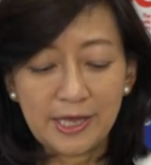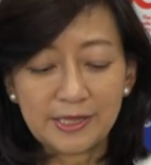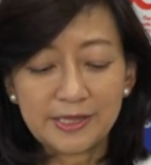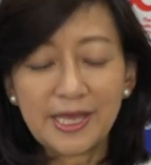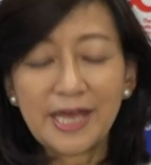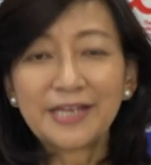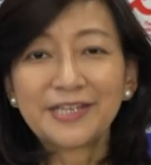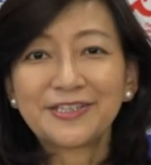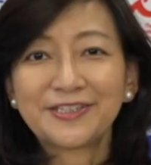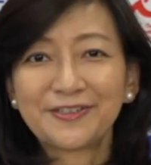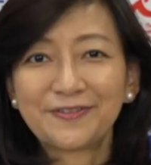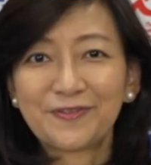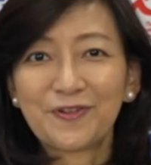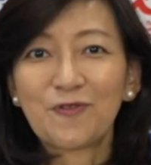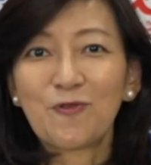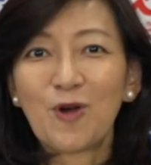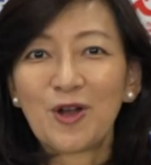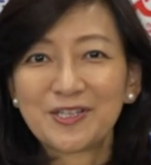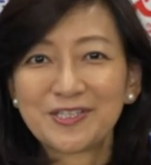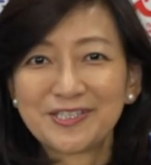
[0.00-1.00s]
Thank you
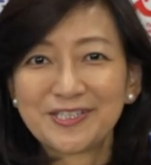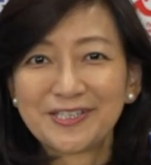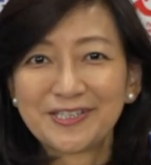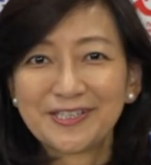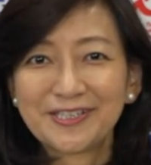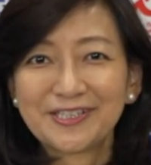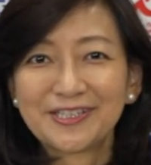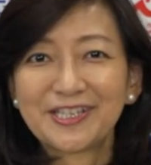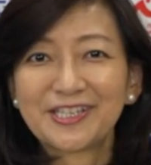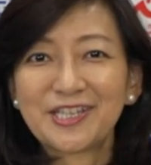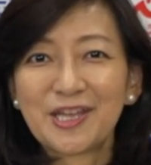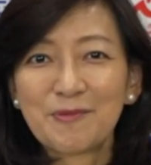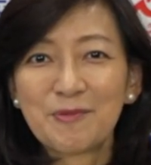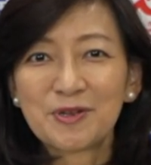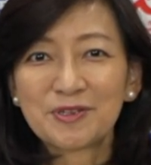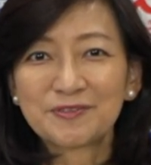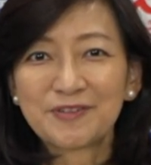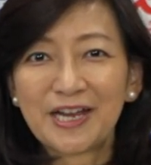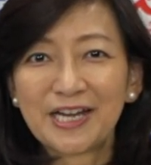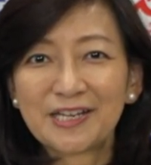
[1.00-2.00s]
for watching the
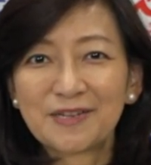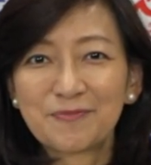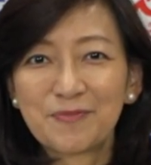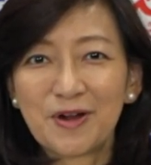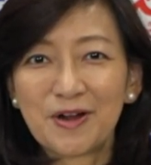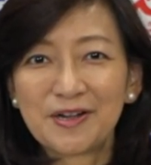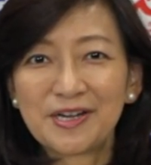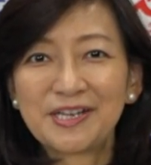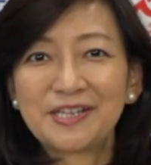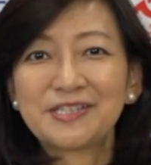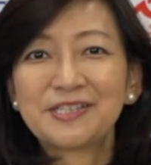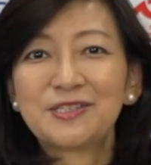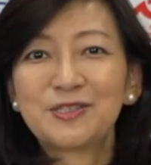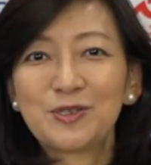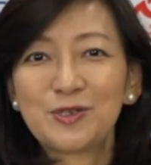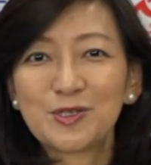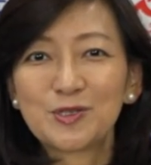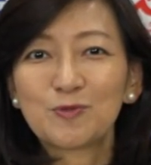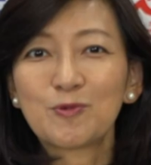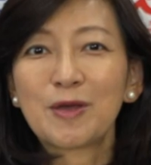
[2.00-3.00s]
Democratic Party's
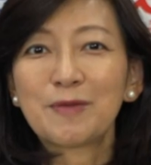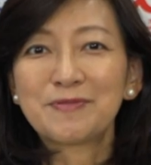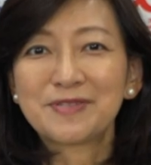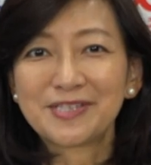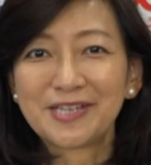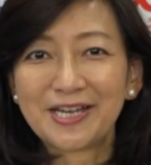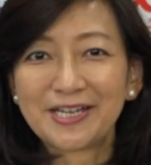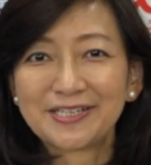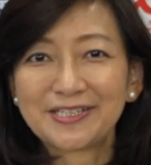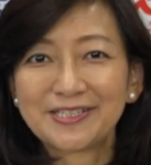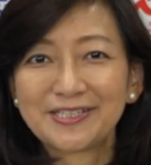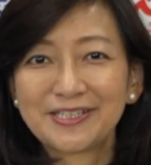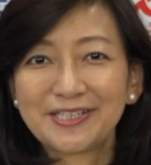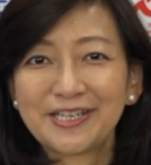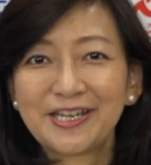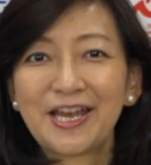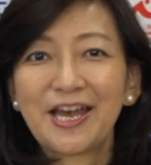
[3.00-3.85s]
news website.